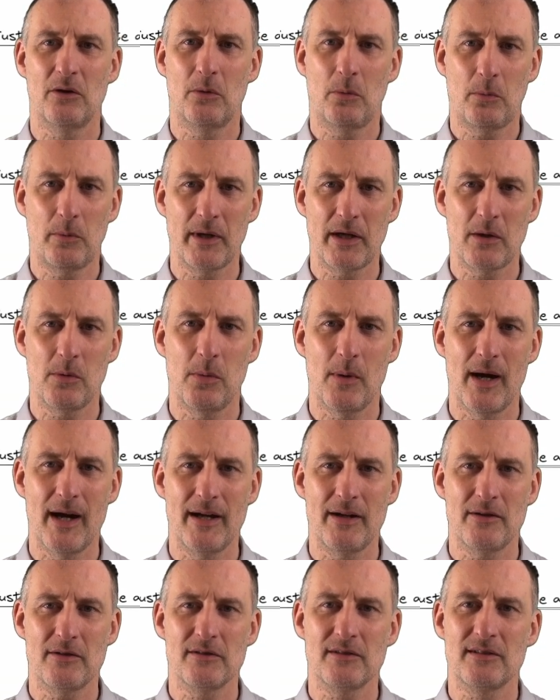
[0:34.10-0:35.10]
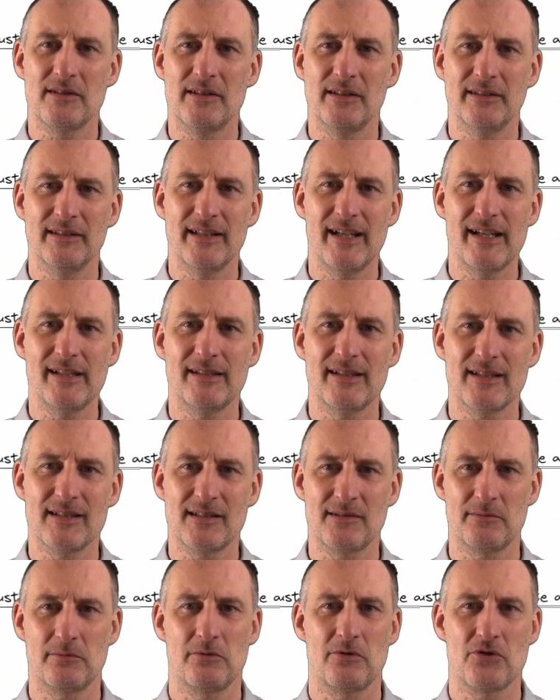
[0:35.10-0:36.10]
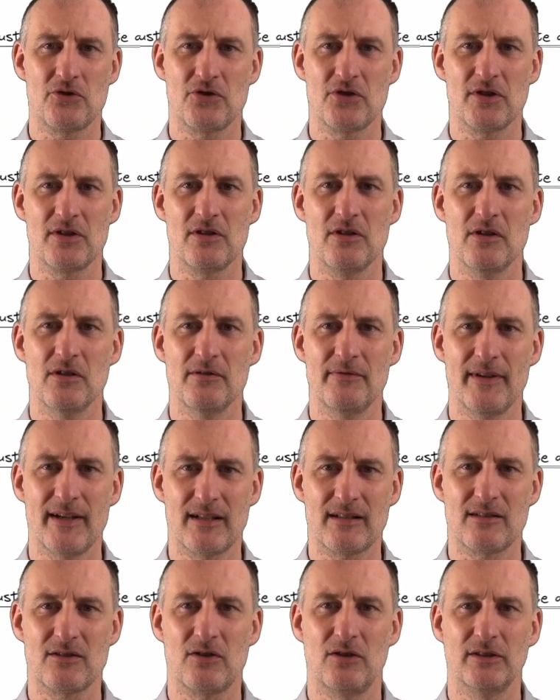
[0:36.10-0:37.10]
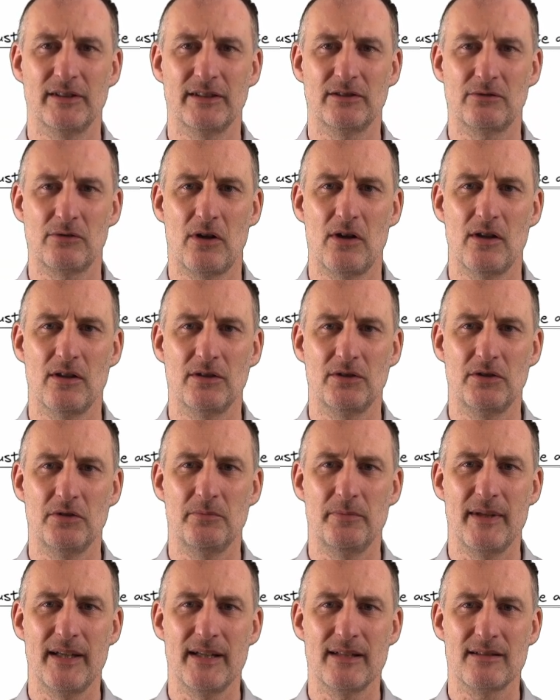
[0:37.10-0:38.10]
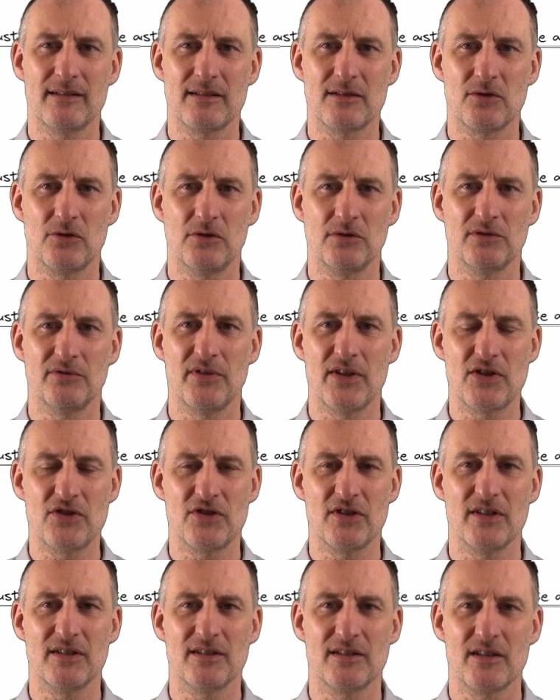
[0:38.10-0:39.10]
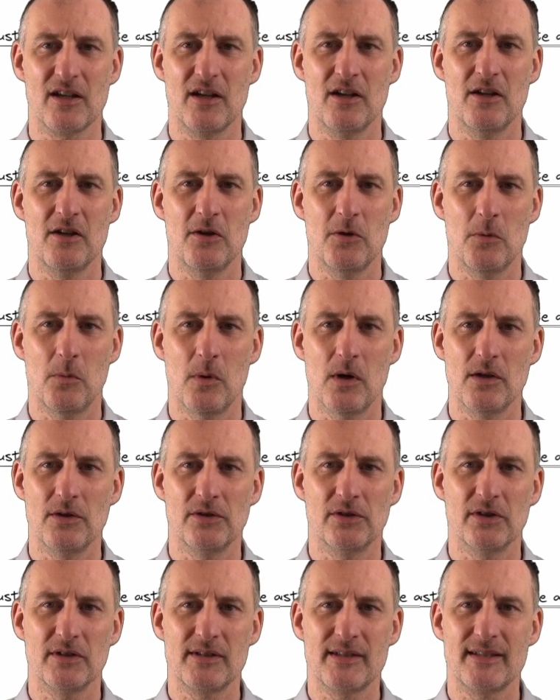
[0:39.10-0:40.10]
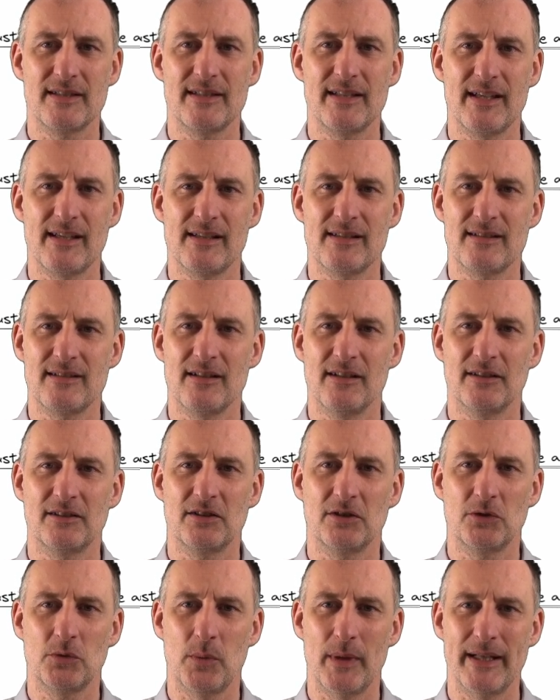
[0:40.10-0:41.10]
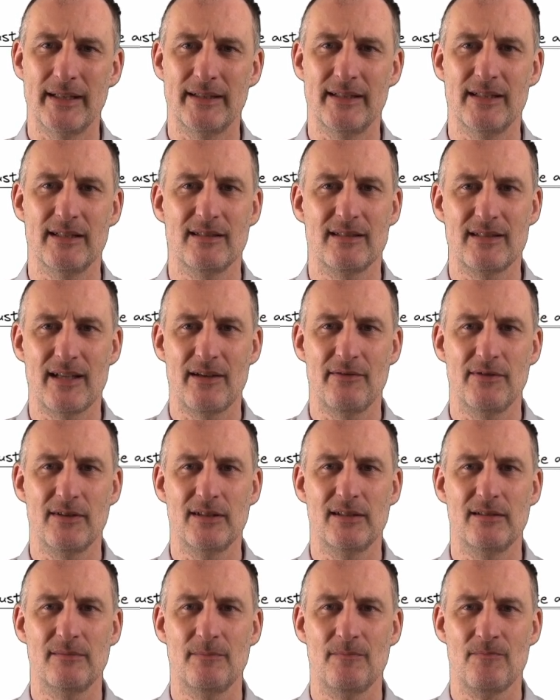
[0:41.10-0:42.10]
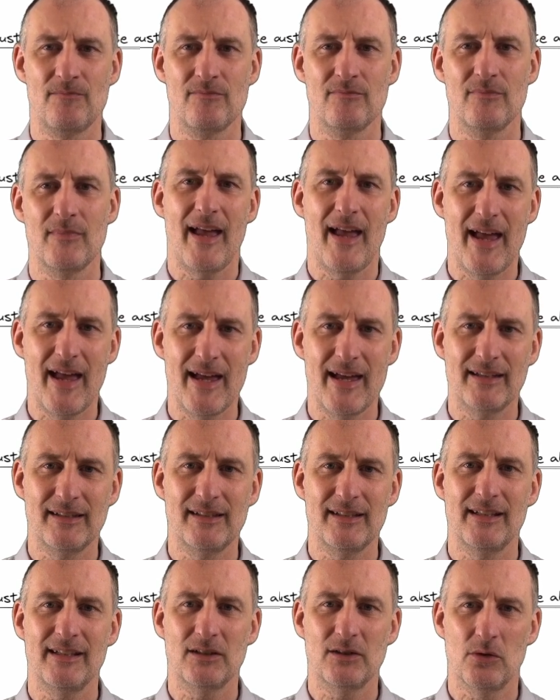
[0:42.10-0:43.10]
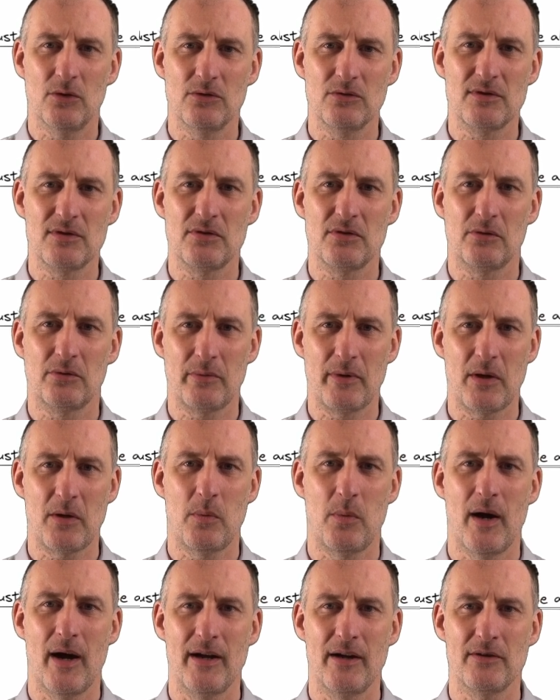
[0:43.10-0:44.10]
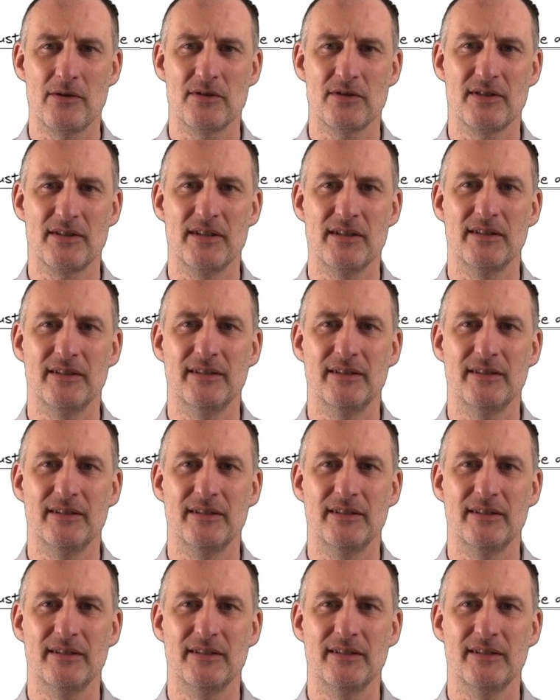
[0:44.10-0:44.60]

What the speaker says: requires the latest version of ExcaliDraw to be installed, which is 1.6.27, and it also requires the